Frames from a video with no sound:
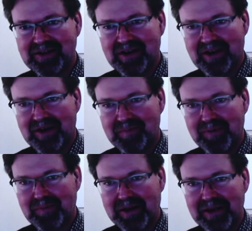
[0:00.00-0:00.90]

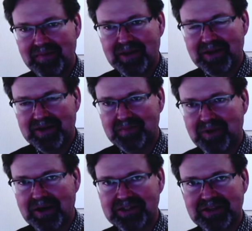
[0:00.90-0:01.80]
But my email
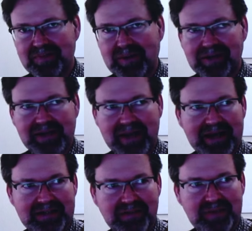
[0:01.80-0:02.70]
inbox typically
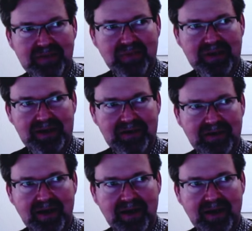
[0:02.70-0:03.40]
has between